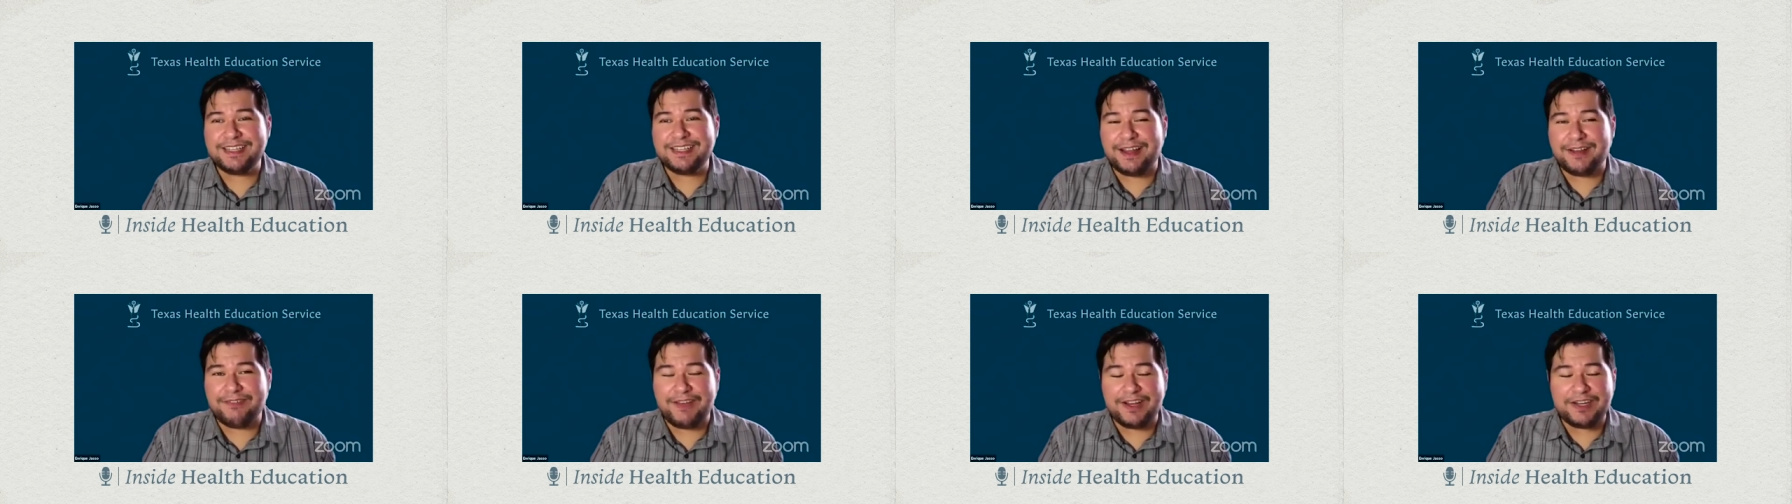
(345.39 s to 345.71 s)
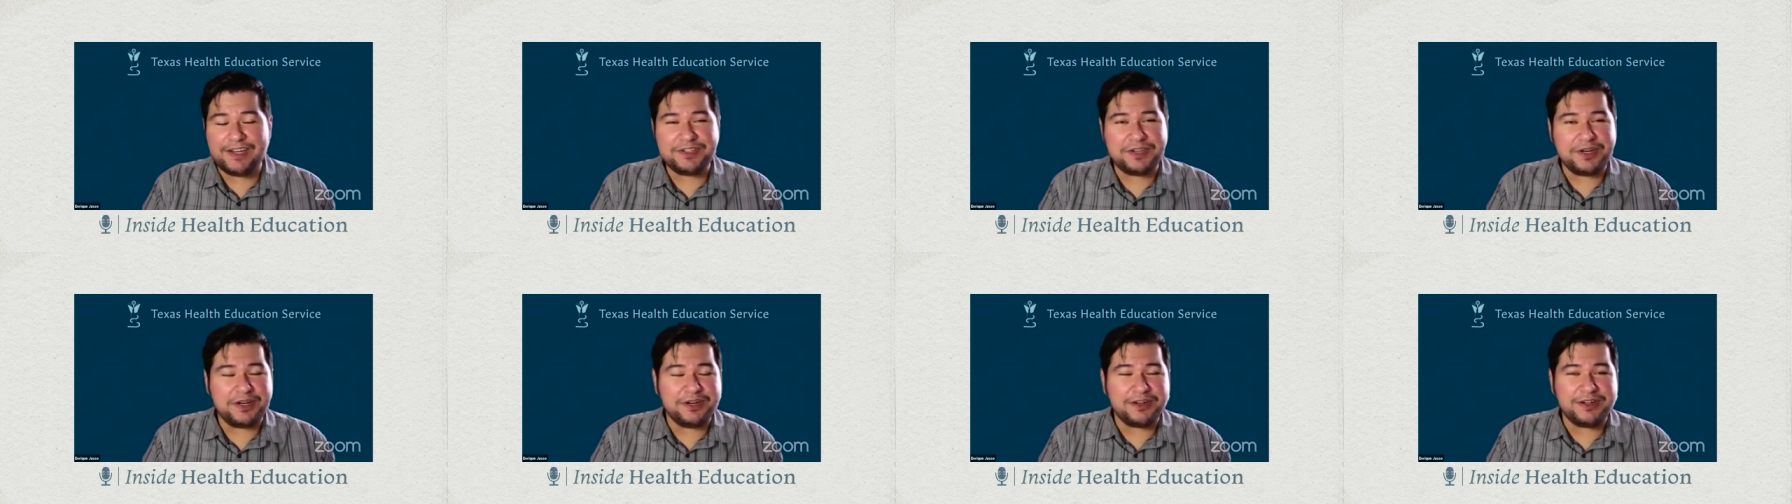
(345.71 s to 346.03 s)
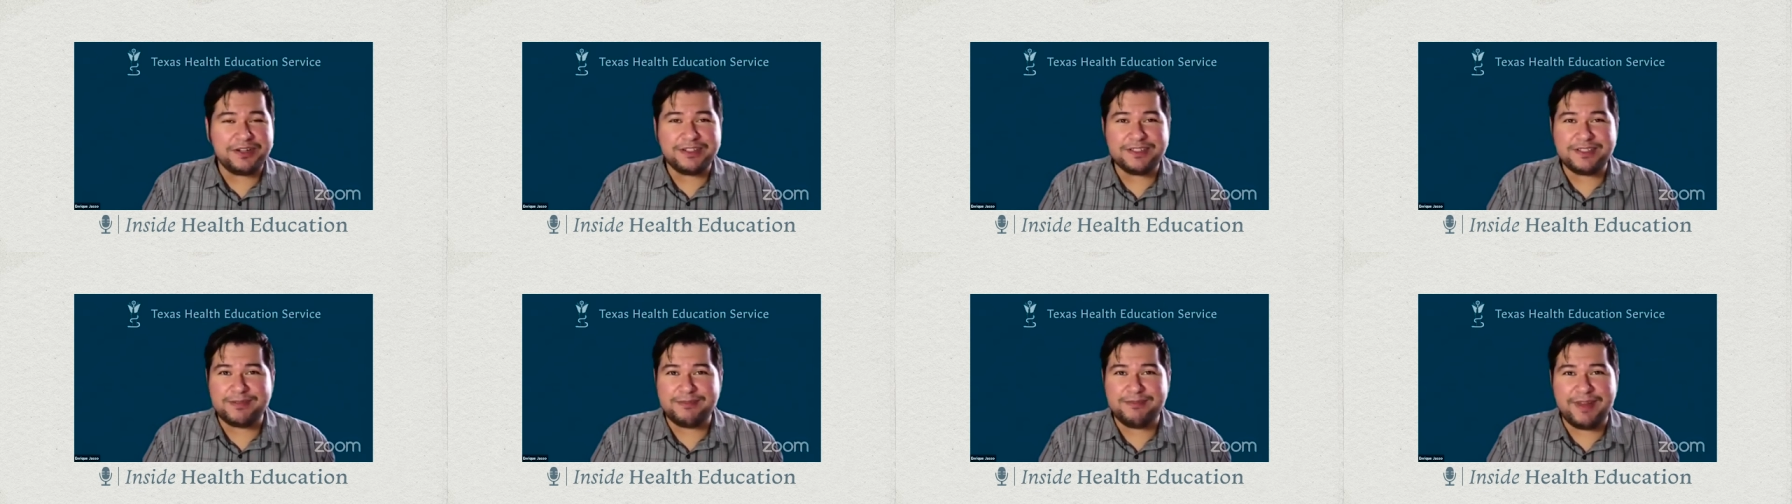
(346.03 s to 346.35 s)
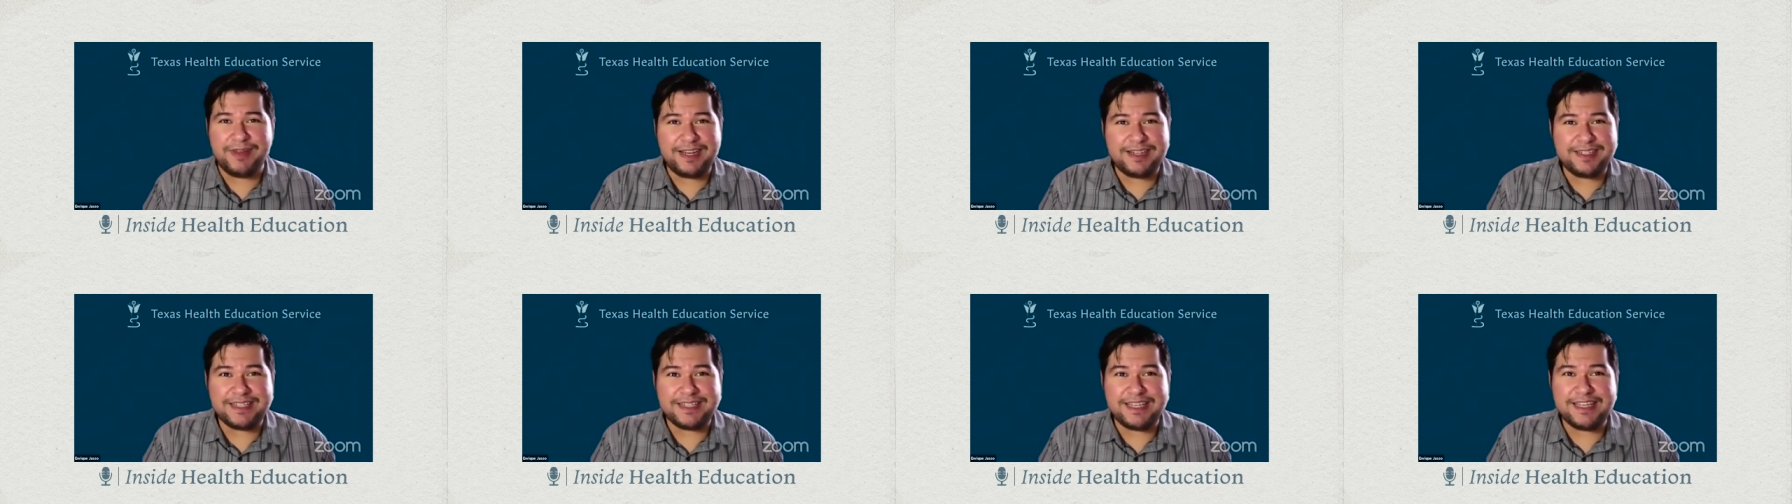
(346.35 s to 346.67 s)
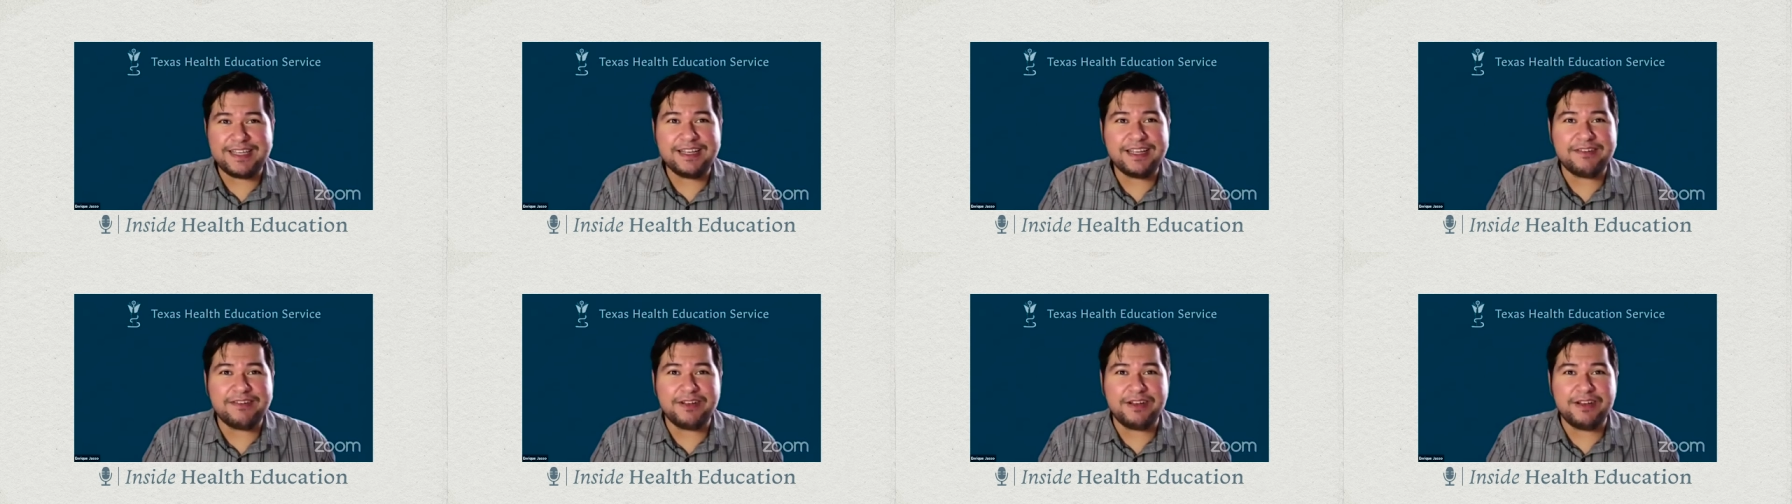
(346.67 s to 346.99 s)
I've actually heard some might
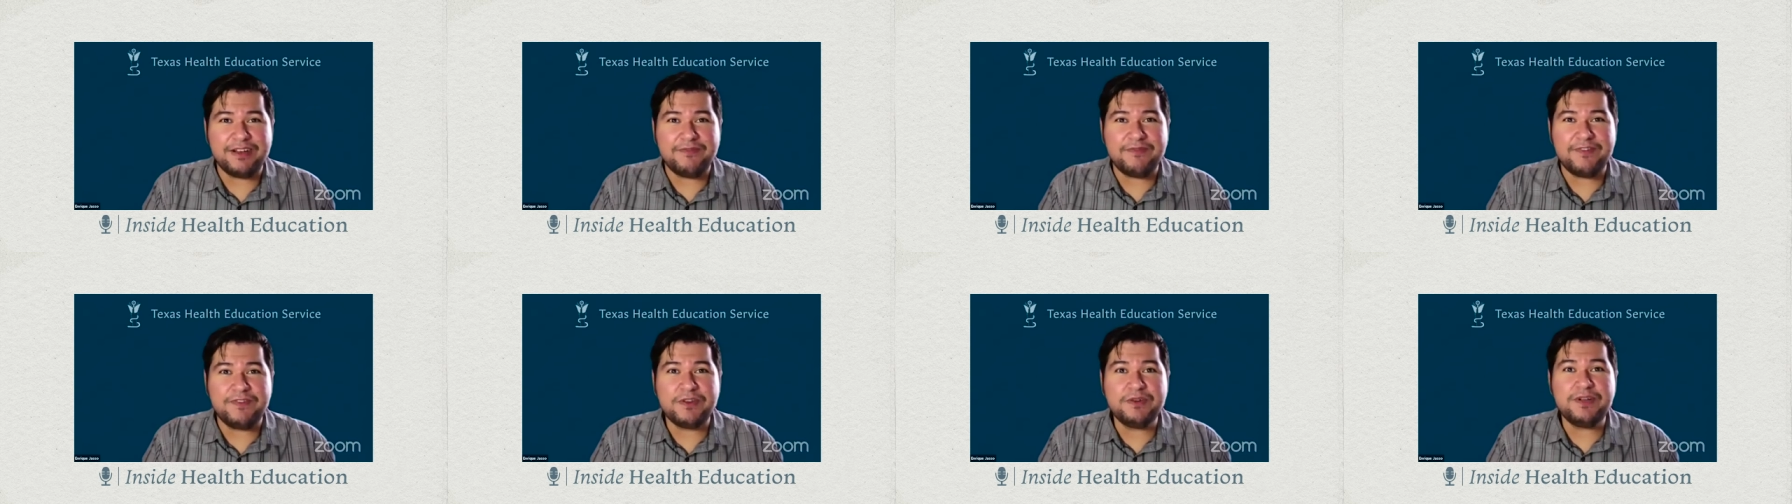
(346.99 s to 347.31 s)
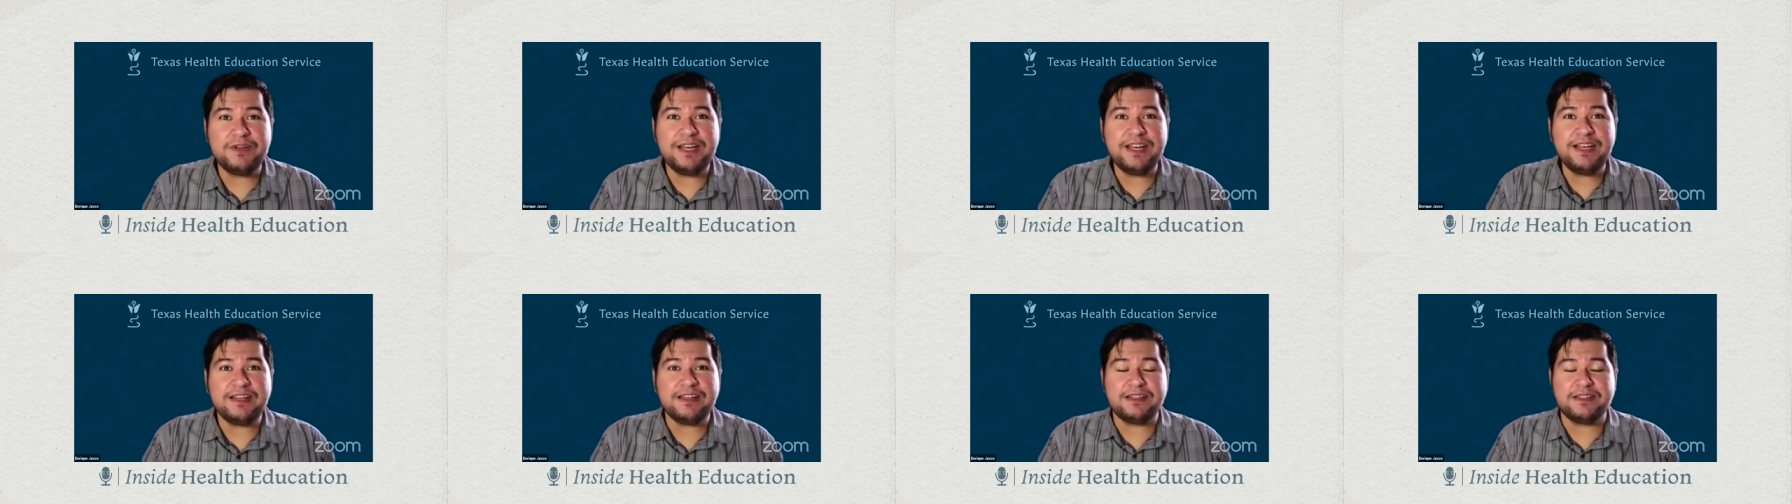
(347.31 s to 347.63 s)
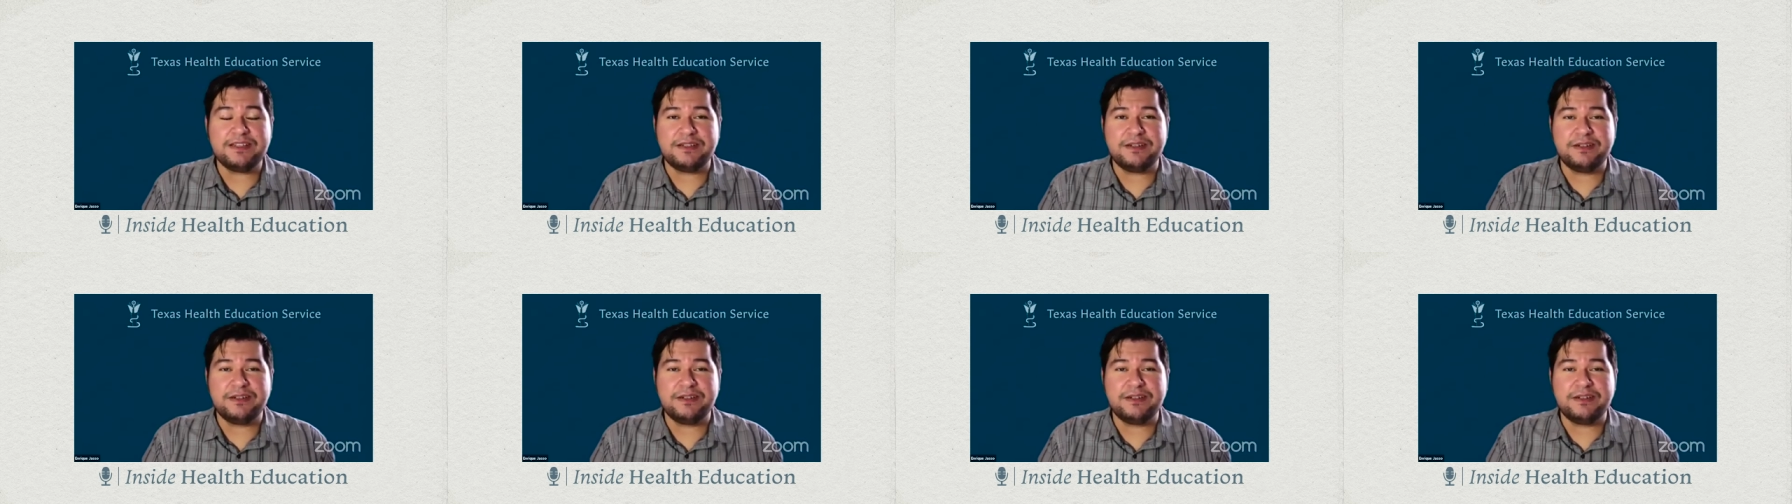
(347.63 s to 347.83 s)
take a, a few days.